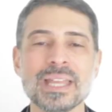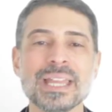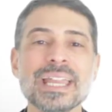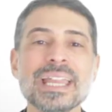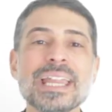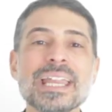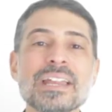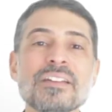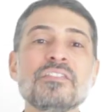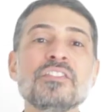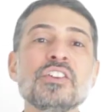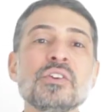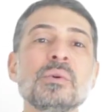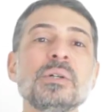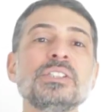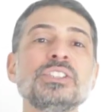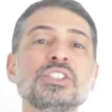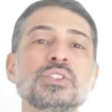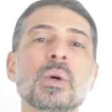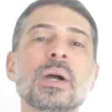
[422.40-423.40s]
If you
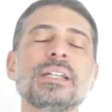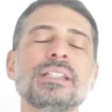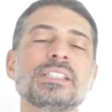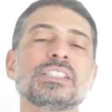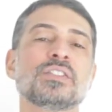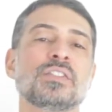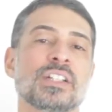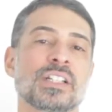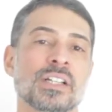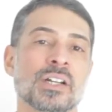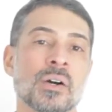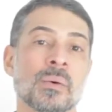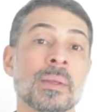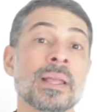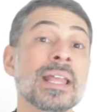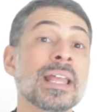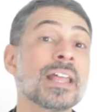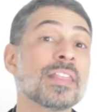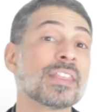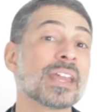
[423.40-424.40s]
enjoyed this video,
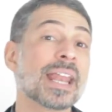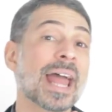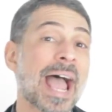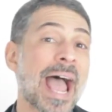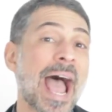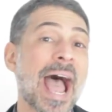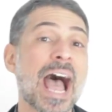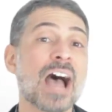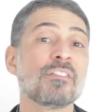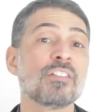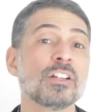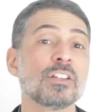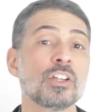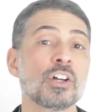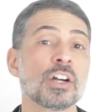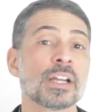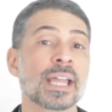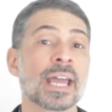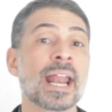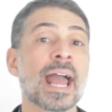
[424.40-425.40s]
then have a
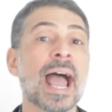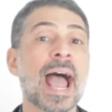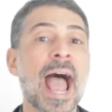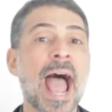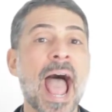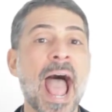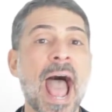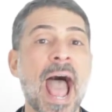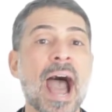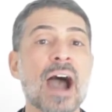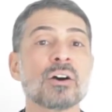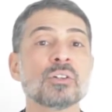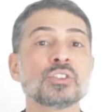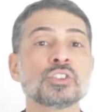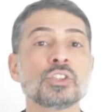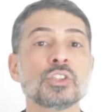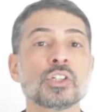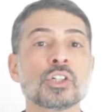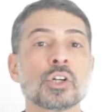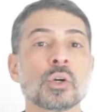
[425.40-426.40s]
look at how
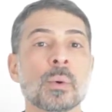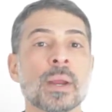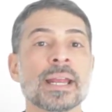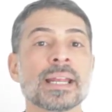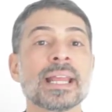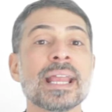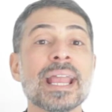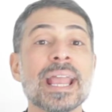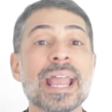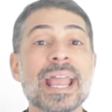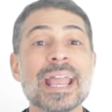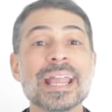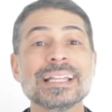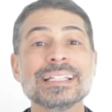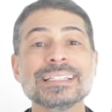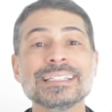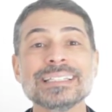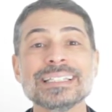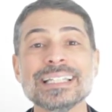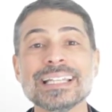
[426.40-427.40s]
to create a
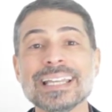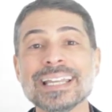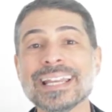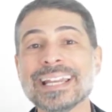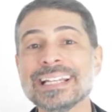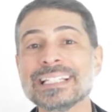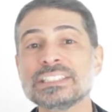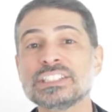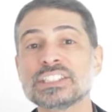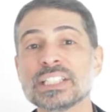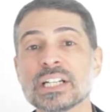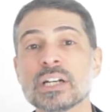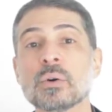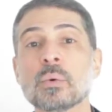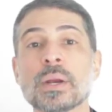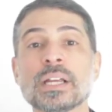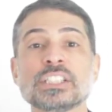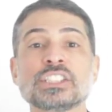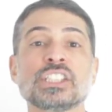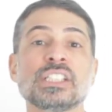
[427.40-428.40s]
lead
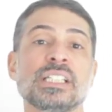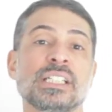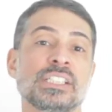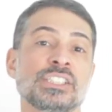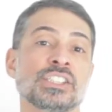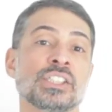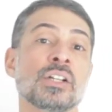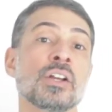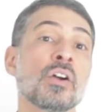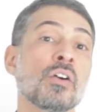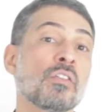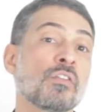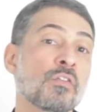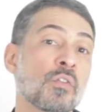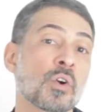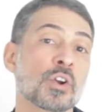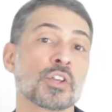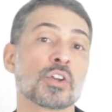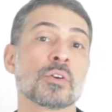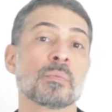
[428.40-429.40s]
generation engine
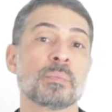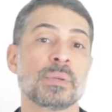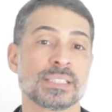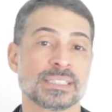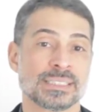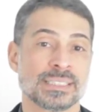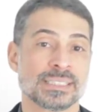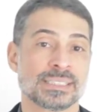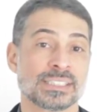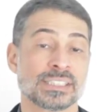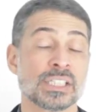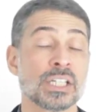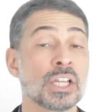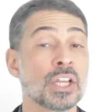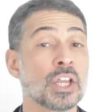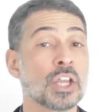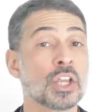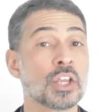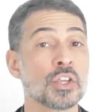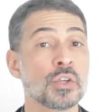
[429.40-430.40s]
for your business.
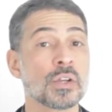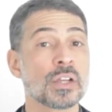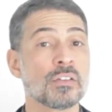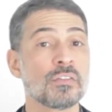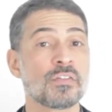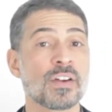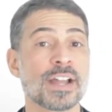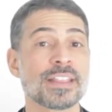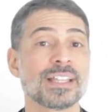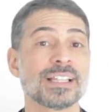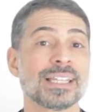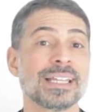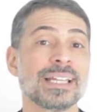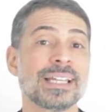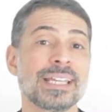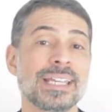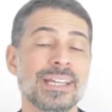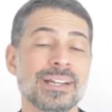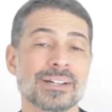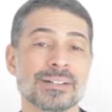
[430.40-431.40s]
You can find the
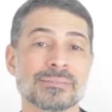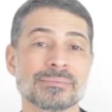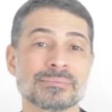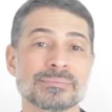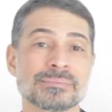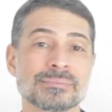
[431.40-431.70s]
link here.